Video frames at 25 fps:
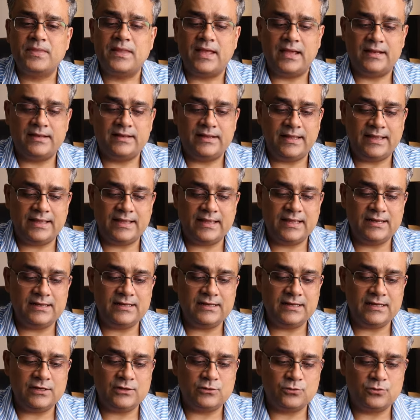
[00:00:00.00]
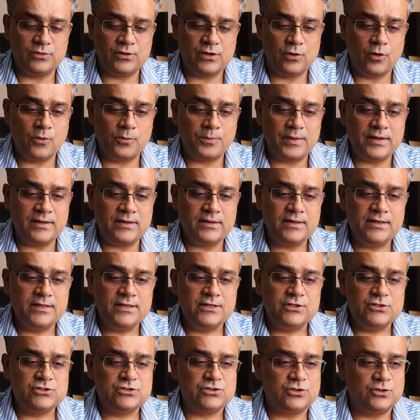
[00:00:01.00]
and again it will open.
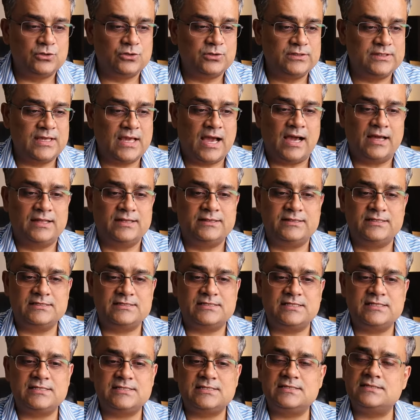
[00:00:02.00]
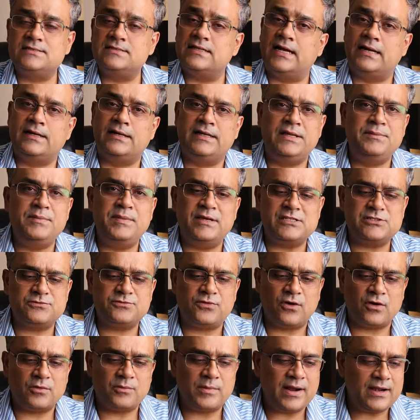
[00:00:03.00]
So yeah, this is an image
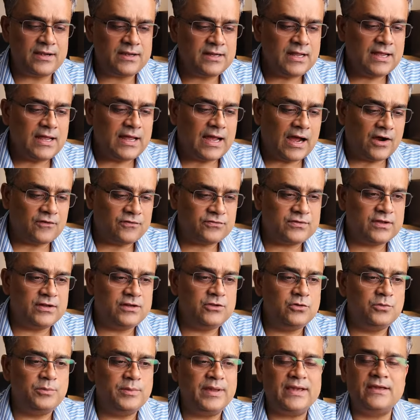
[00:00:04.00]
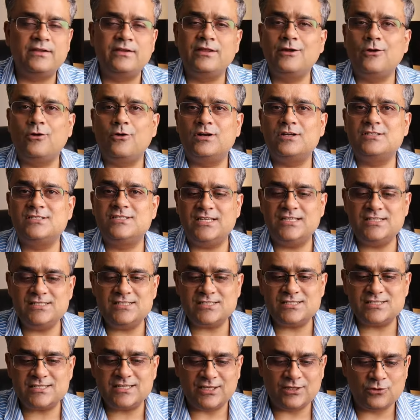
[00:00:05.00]
format. After you make required
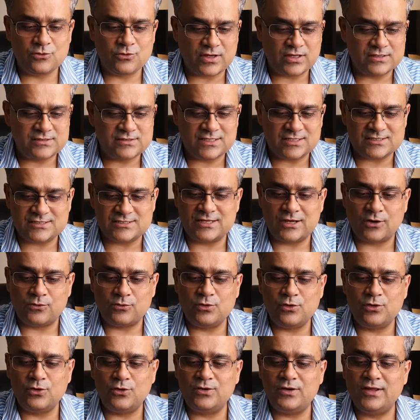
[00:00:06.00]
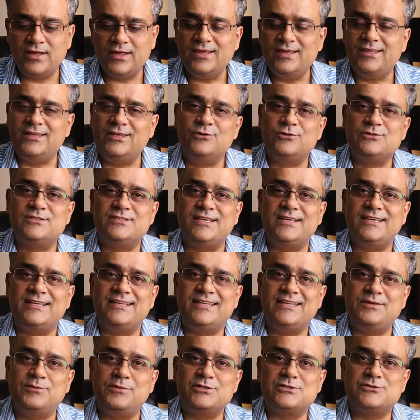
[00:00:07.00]
changes, you can just download using
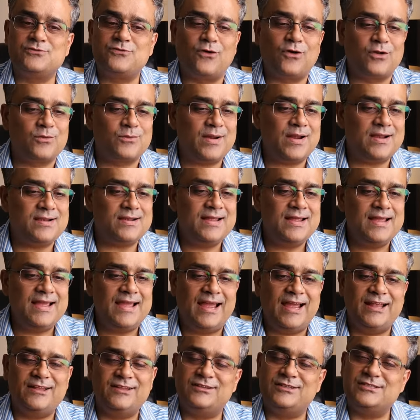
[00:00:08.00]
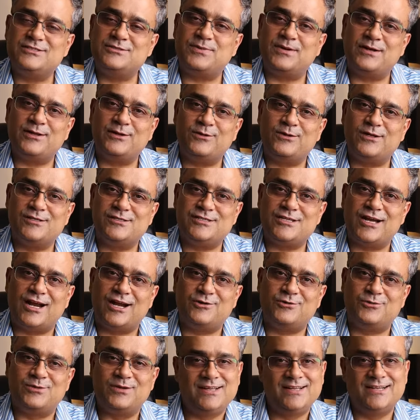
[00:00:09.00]
an image format and this particular
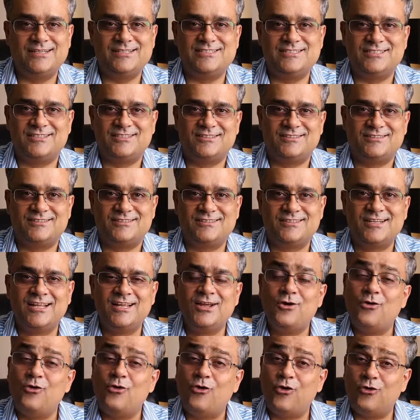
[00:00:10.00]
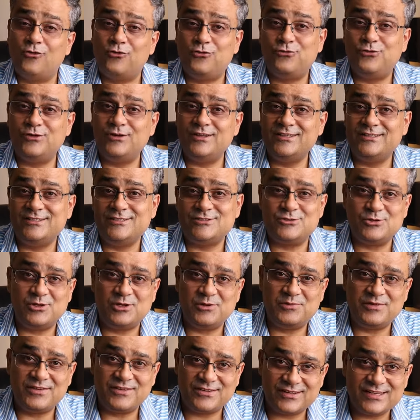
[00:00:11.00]
chart will get generated. Hopefully this
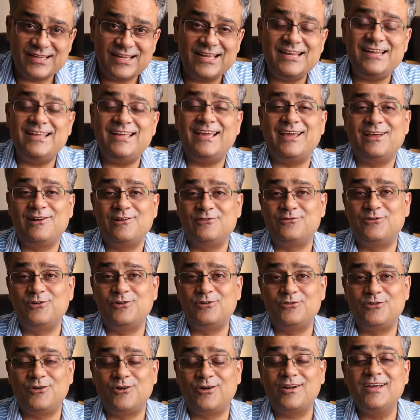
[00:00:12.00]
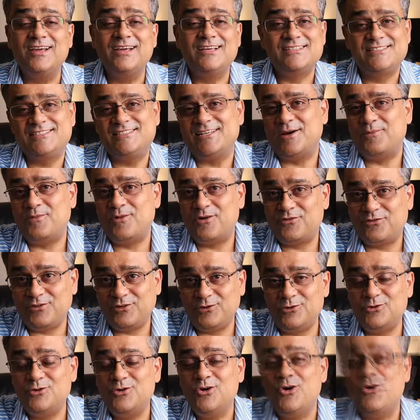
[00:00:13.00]
will be really helpful for some of
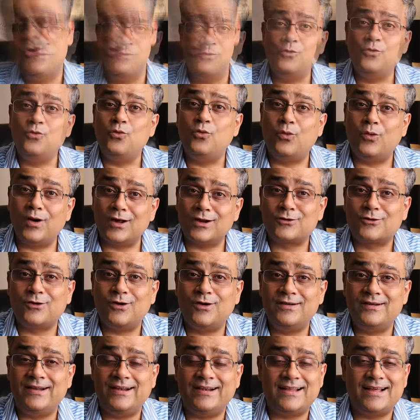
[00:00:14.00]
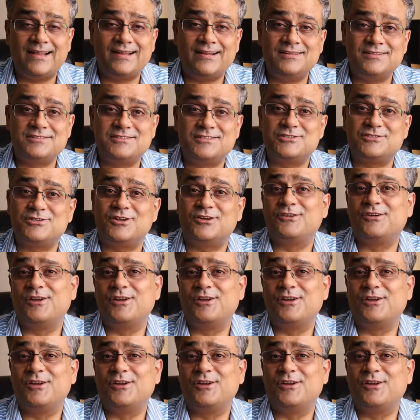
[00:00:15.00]
you who work on data analysis on